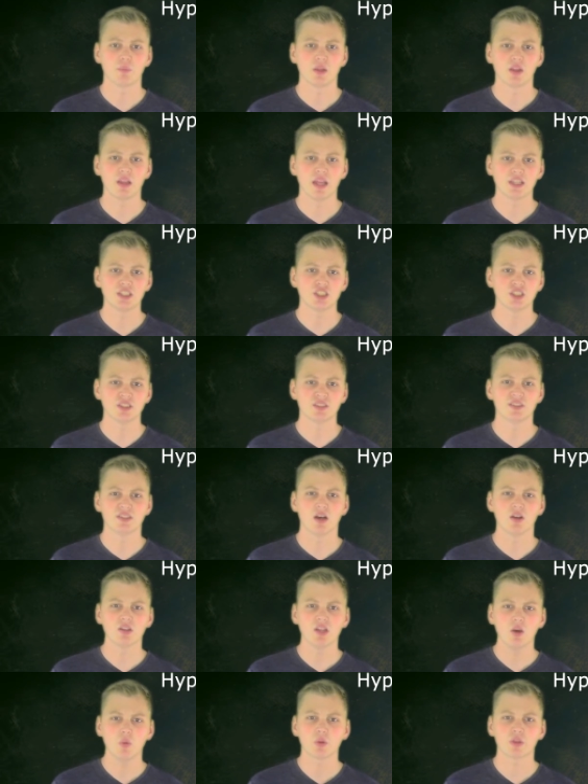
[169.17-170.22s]
The Legend of
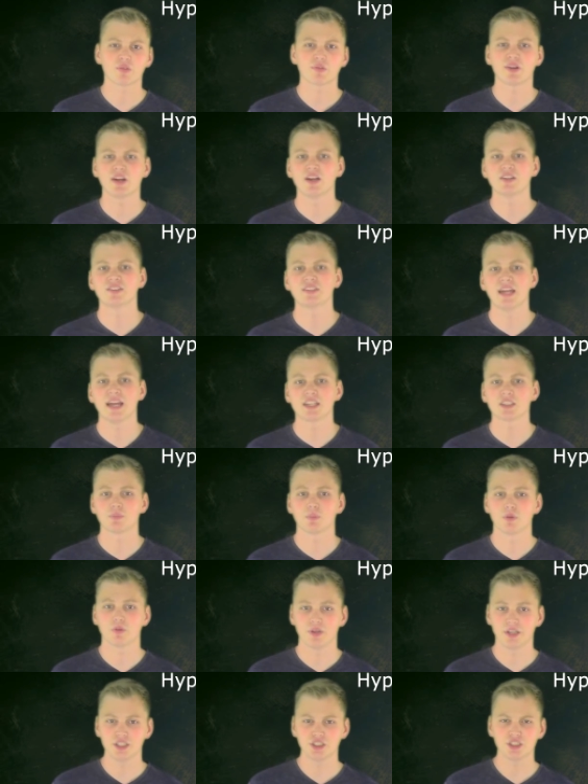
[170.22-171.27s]
Zelda with regards to
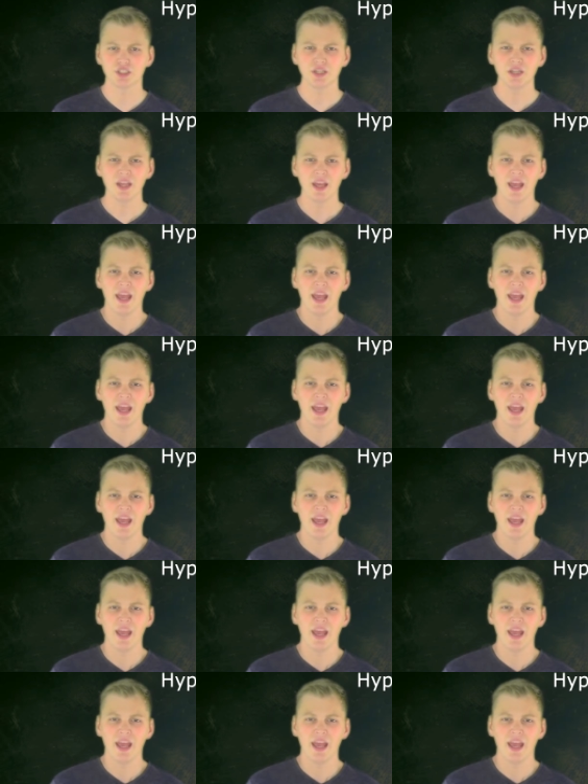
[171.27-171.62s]
exploration,